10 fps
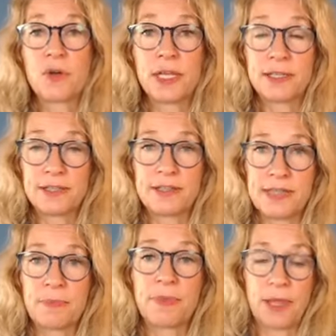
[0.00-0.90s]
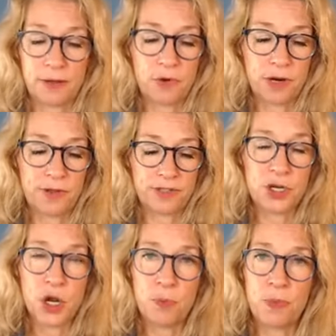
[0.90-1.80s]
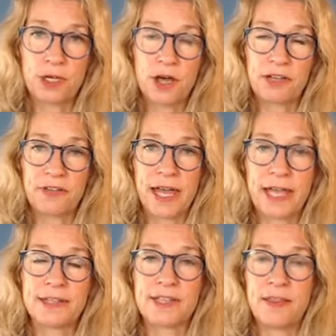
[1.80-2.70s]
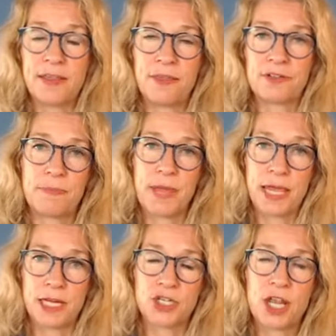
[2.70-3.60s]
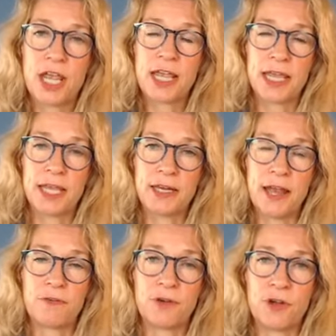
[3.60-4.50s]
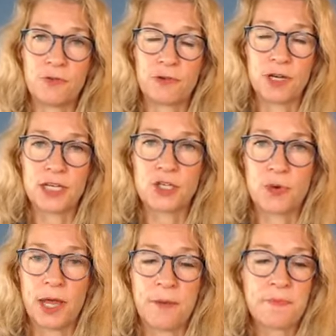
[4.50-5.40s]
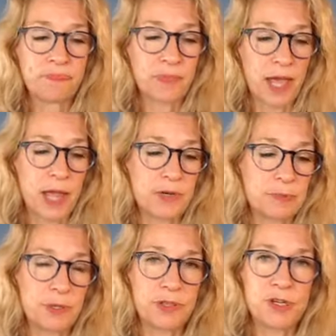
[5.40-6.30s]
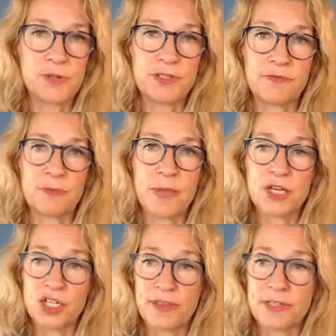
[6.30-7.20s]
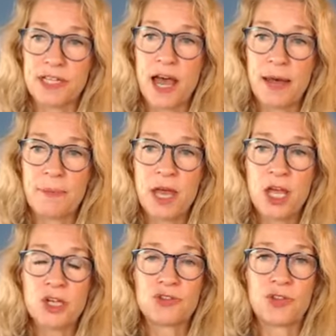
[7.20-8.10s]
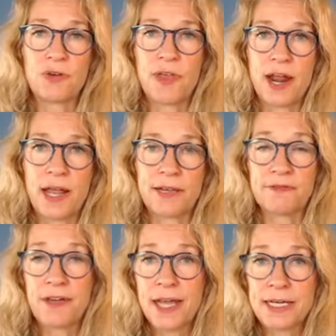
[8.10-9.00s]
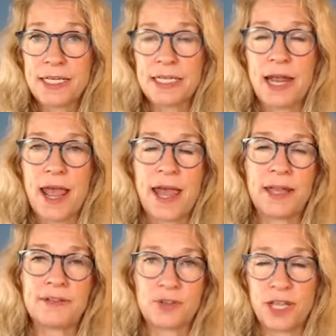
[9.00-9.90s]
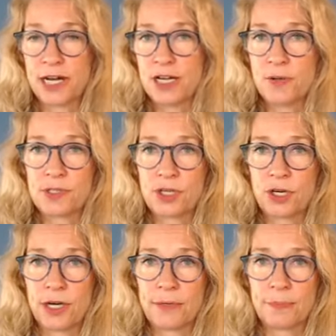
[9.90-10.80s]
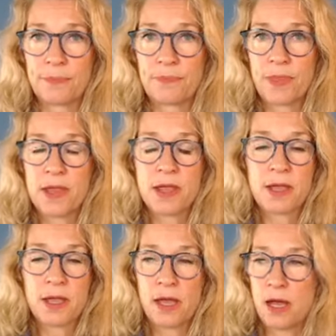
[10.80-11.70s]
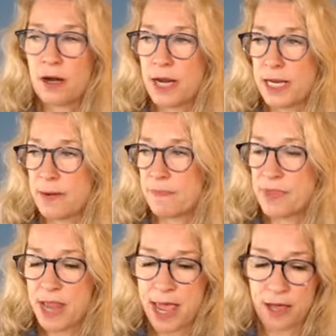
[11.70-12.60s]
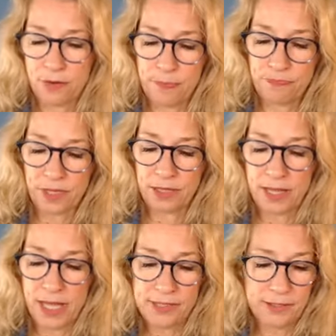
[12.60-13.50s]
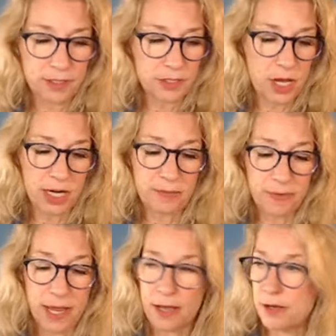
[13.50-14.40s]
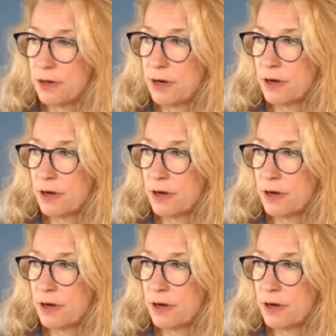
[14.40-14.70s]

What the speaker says: into the same thing, where there's a notebook called clients, and then there's a page in Evernote for each one. I always put the newest information at the top so that I can find it and so that I know it's current. All right, now let's talk about